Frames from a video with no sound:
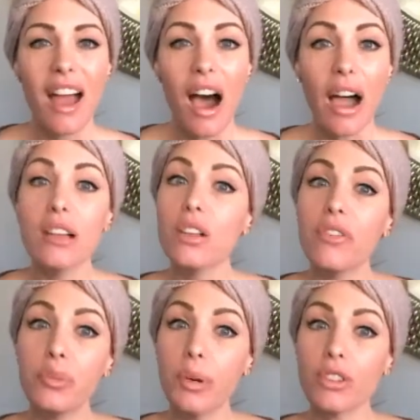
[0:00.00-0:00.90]
I
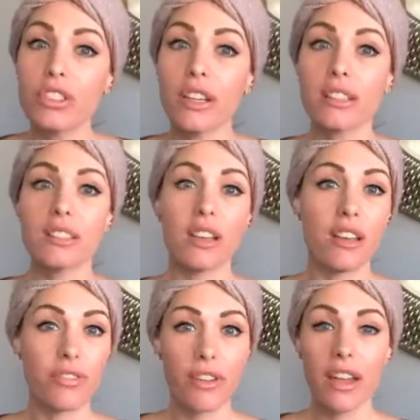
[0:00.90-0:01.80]
loved milkshakes.
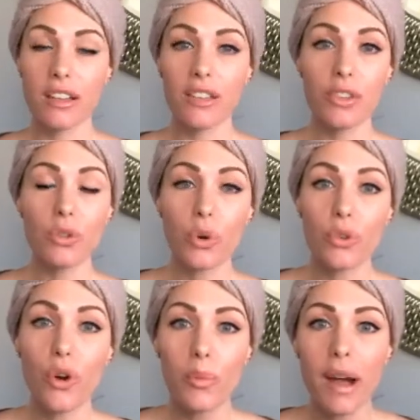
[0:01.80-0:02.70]
If any of you don't
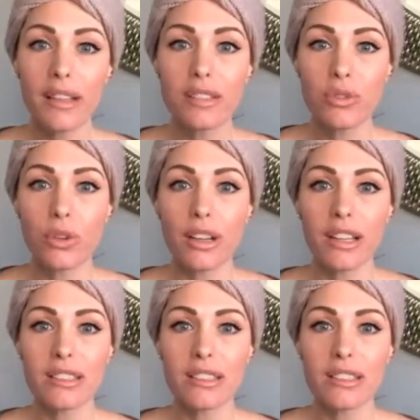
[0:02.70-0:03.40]
know my story,